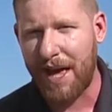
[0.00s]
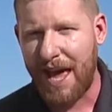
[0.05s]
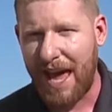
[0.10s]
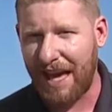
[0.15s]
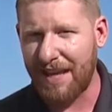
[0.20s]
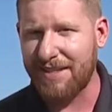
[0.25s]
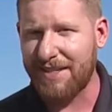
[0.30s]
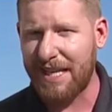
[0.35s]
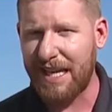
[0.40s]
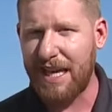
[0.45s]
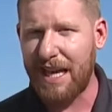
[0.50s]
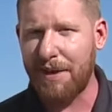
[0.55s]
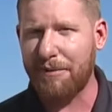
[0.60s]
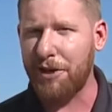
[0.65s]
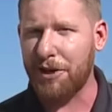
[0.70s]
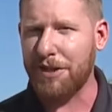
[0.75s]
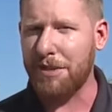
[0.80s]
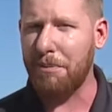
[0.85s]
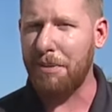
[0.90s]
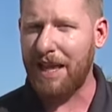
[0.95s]
and see if
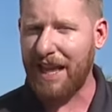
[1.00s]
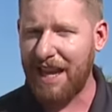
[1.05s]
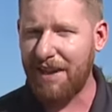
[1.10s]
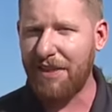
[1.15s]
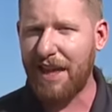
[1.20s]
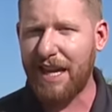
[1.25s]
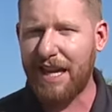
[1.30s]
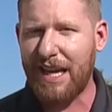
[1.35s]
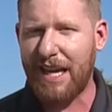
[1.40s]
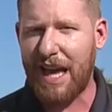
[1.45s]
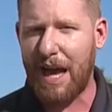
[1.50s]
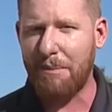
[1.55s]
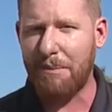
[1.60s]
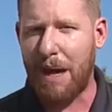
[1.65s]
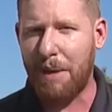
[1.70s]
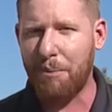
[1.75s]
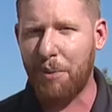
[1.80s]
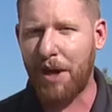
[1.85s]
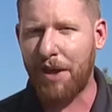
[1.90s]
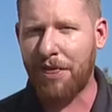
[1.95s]
there's a plan they can come
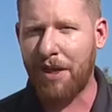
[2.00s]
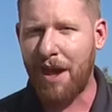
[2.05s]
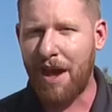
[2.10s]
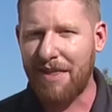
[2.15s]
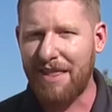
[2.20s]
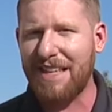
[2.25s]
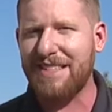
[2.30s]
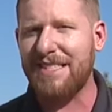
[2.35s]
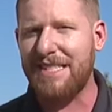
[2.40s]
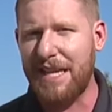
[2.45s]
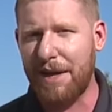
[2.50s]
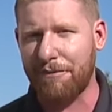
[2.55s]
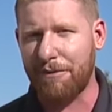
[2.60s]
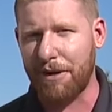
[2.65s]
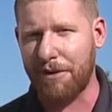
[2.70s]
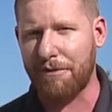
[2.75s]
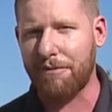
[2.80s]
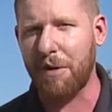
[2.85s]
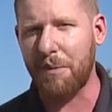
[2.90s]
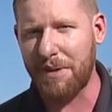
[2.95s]
up with that's
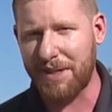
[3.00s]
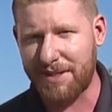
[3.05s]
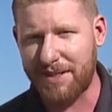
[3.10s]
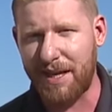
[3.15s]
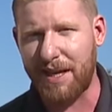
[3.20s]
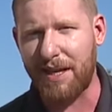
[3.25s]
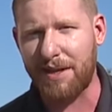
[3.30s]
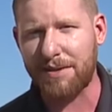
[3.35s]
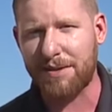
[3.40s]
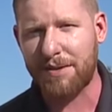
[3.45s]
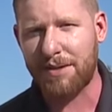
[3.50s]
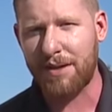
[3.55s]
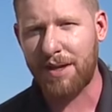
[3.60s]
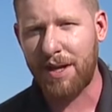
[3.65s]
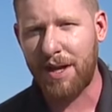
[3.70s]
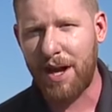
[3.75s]
different from the city's.